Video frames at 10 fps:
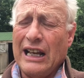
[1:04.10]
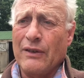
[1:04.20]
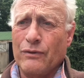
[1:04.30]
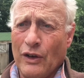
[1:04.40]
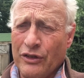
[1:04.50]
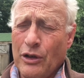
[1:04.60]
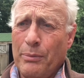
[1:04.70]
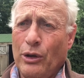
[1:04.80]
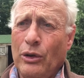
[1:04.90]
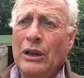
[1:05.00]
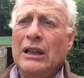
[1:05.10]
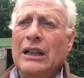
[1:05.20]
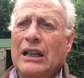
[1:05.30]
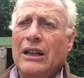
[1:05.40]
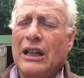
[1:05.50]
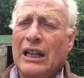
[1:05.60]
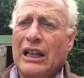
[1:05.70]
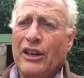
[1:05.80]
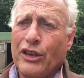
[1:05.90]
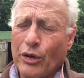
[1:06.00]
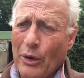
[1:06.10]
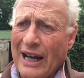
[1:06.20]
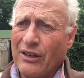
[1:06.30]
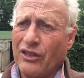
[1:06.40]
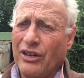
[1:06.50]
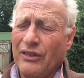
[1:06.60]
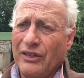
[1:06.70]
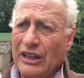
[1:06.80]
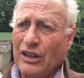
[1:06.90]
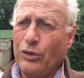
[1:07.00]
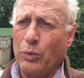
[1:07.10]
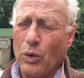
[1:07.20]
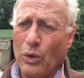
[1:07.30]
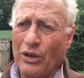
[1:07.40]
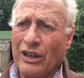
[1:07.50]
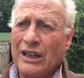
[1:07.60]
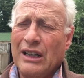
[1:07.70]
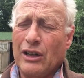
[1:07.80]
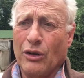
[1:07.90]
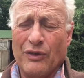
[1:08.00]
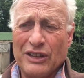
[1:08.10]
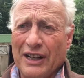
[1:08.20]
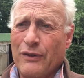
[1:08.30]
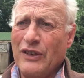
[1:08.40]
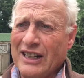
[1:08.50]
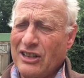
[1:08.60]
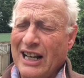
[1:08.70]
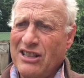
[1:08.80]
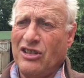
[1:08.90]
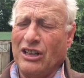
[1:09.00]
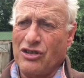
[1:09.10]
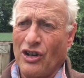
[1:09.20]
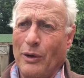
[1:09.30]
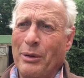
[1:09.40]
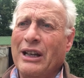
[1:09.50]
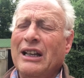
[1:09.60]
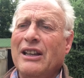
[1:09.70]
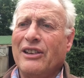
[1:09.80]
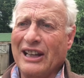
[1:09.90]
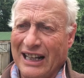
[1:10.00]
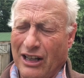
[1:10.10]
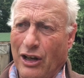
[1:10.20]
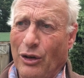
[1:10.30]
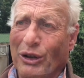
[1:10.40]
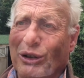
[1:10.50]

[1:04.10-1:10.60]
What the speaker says: and vulnerable throughout this ward. You have done a fantastic job. Thank you.